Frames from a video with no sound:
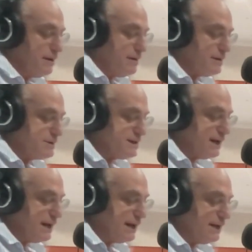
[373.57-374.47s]
That's
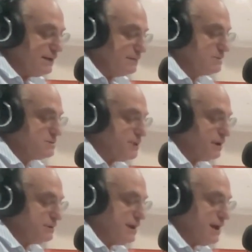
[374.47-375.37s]
Helene,
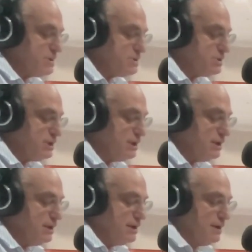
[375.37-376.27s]
spelled
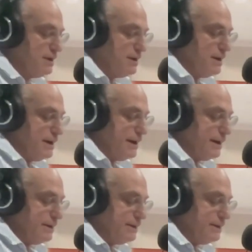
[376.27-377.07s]
Helene, at